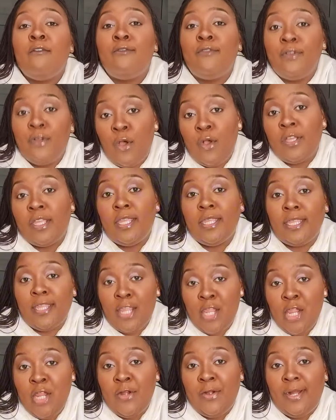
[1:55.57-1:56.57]

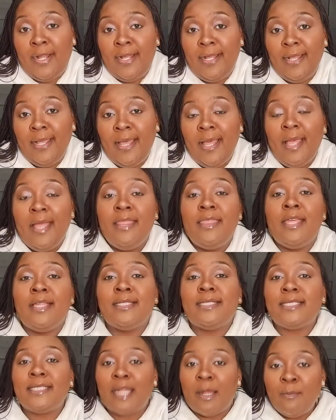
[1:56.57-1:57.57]
vlogging era, there's